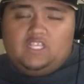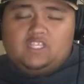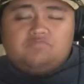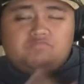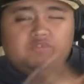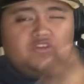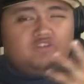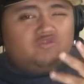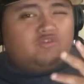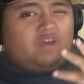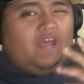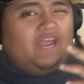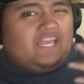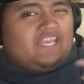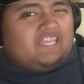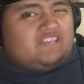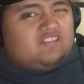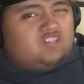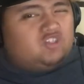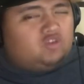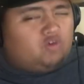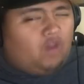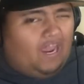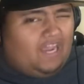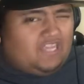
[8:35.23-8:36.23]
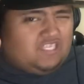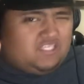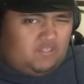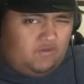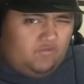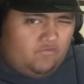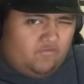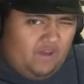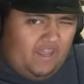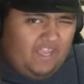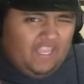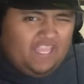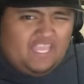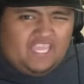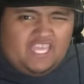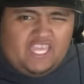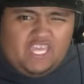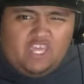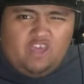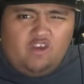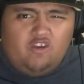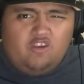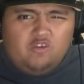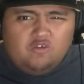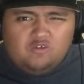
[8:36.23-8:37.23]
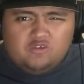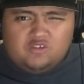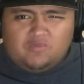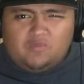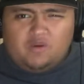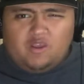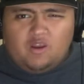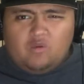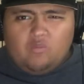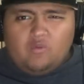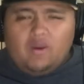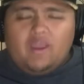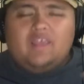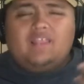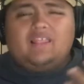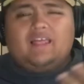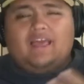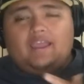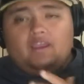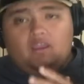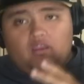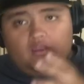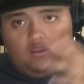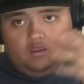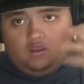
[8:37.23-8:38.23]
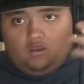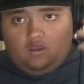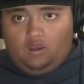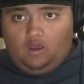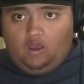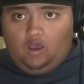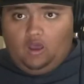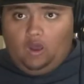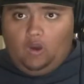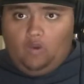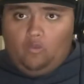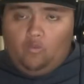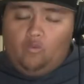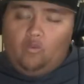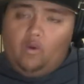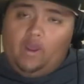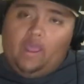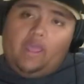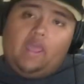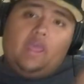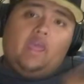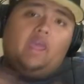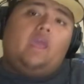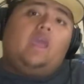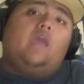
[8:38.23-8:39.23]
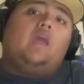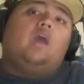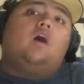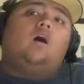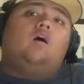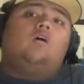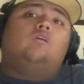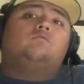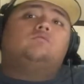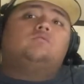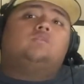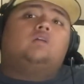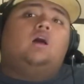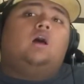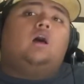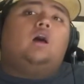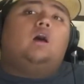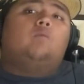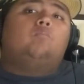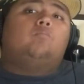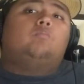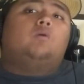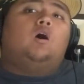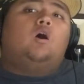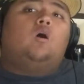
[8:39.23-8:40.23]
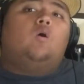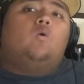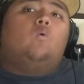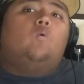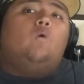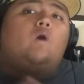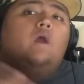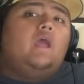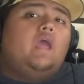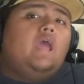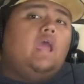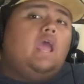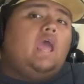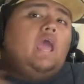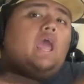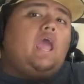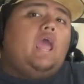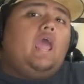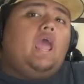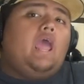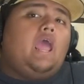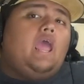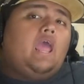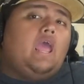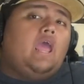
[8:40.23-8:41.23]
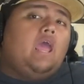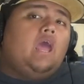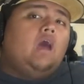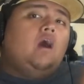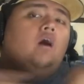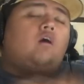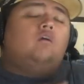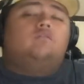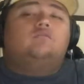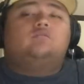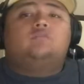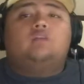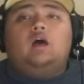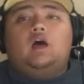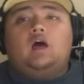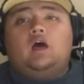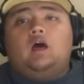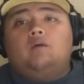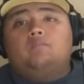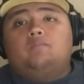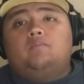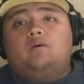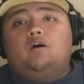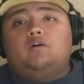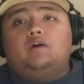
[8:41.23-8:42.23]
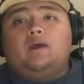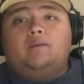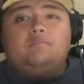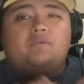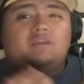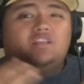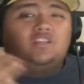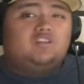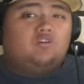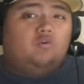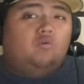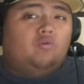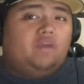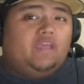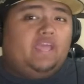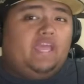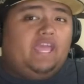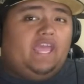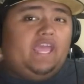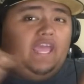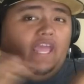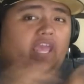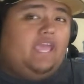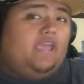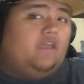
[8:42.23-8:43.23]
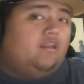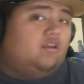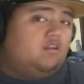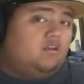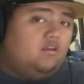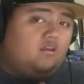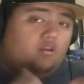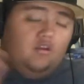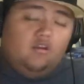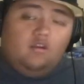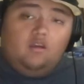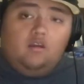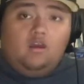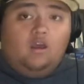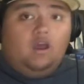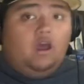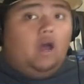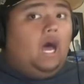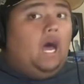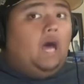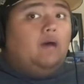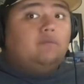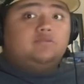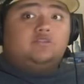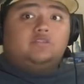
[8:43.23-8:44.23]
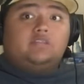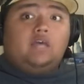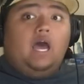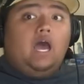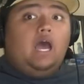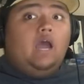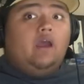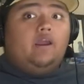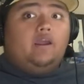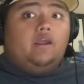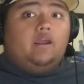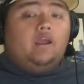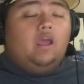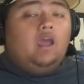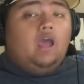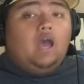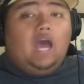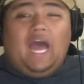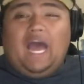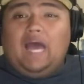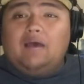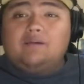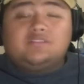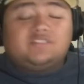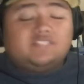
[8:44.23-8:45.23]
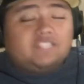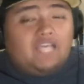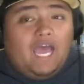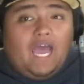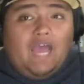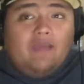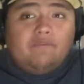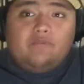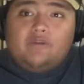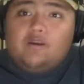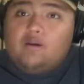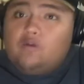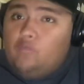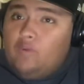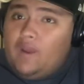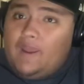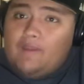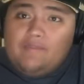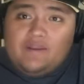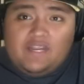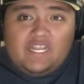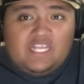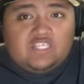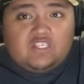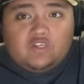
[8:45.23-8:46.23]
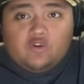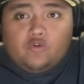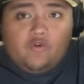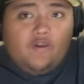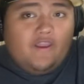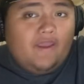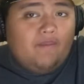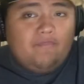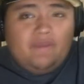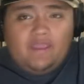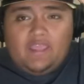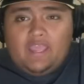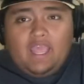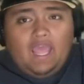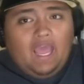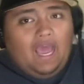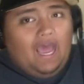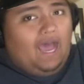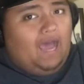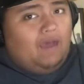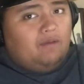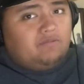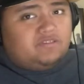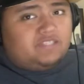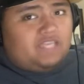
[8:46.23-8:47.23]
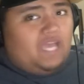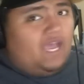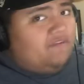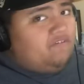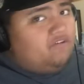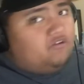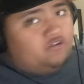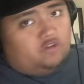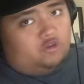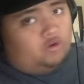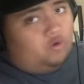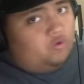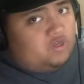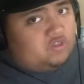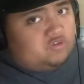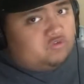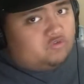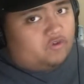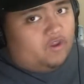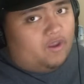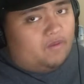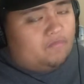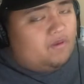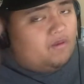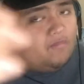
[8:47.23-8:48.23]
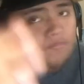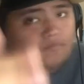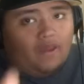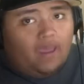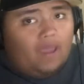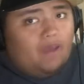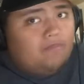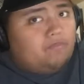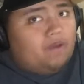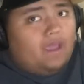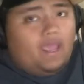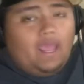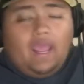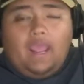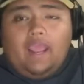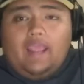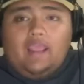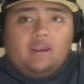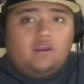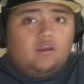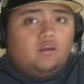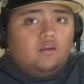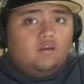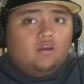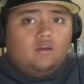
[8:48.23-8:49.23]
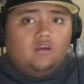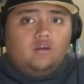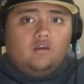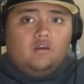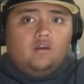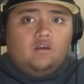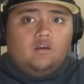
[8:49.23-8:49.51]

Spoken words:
This bitch tries to fucking kill you some other way, like, oh, hell nah, bro. Hell nah, bro. That bitch gonna get hit. I'm sorry if you women disagree with me. I'm sorry if you do disagree with me, man, but hey.